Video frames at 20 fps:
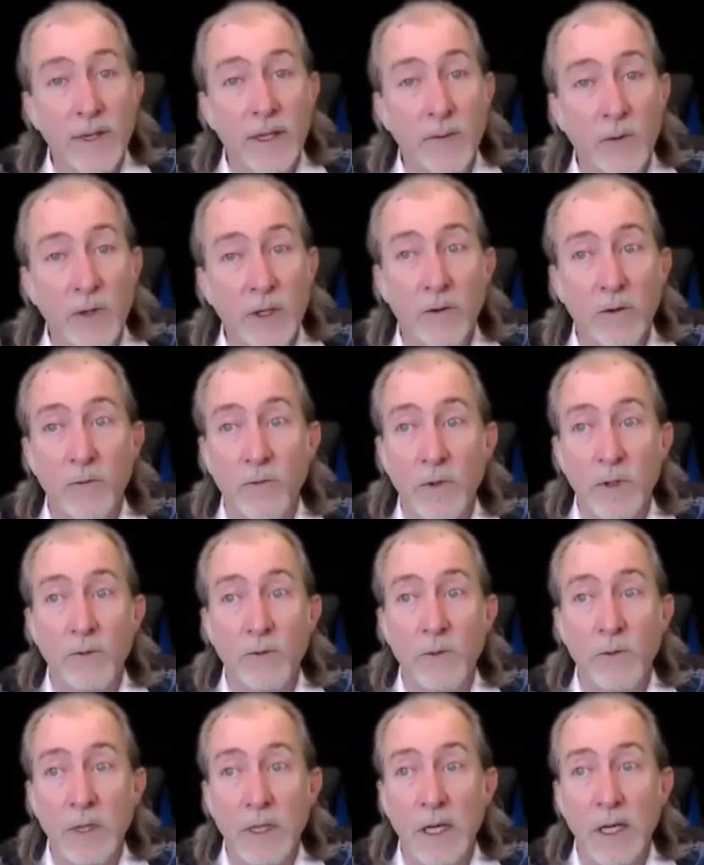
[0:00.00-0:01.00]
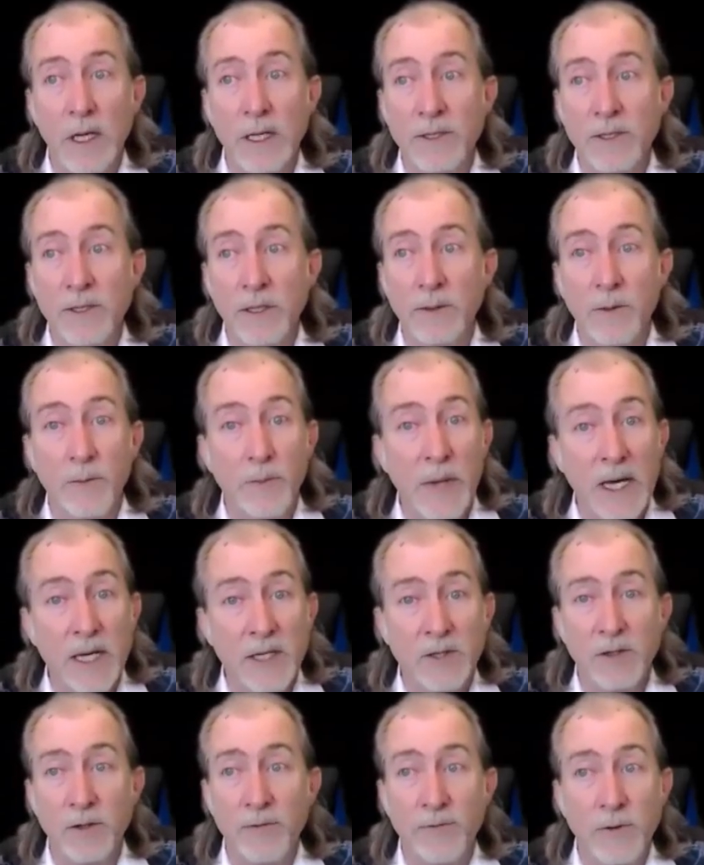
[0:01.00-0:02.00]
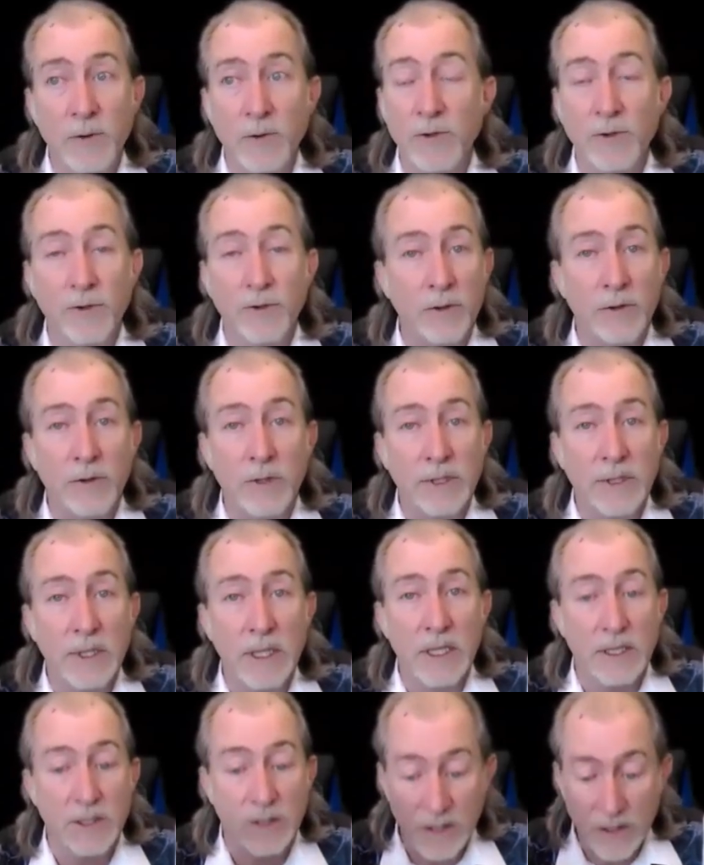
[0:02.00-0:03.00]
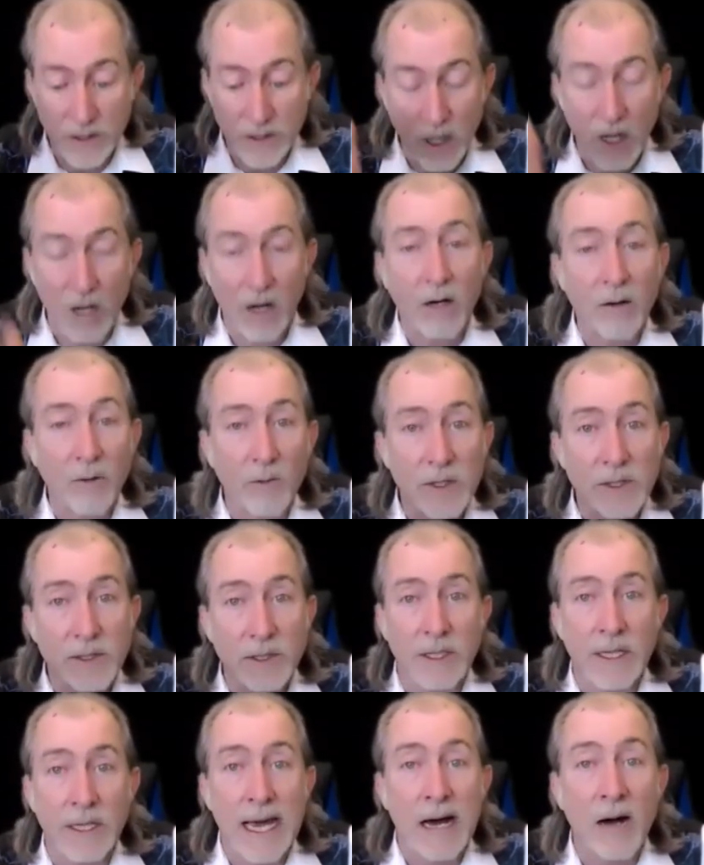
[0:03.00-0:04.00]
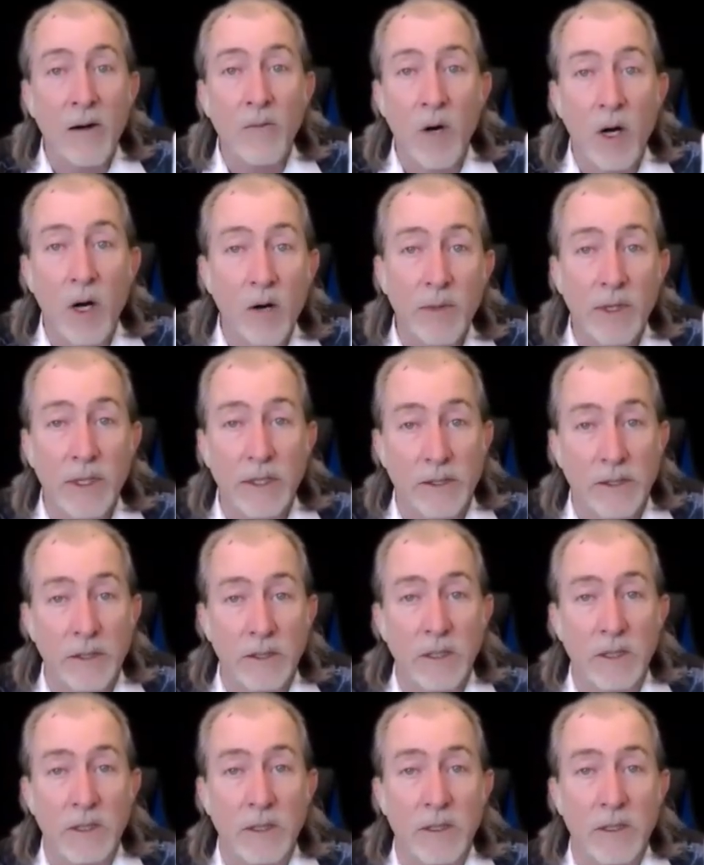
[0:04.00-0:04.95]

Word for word: thing we don't really realize, that the past and the future don't exist. It's always a now moment.